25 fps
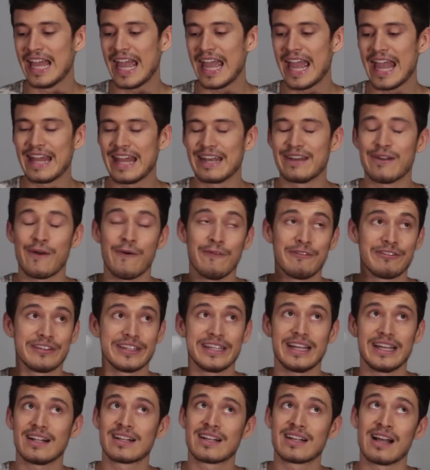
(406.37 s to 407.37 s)
and
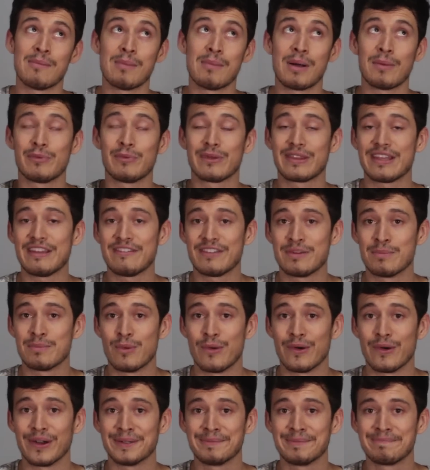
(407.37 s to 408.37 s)
hopefully I'll come up with even
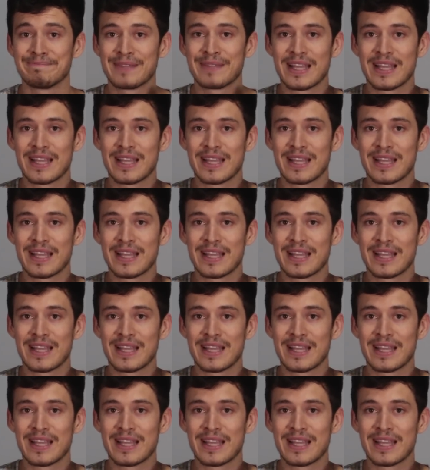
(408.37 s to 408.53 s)
more.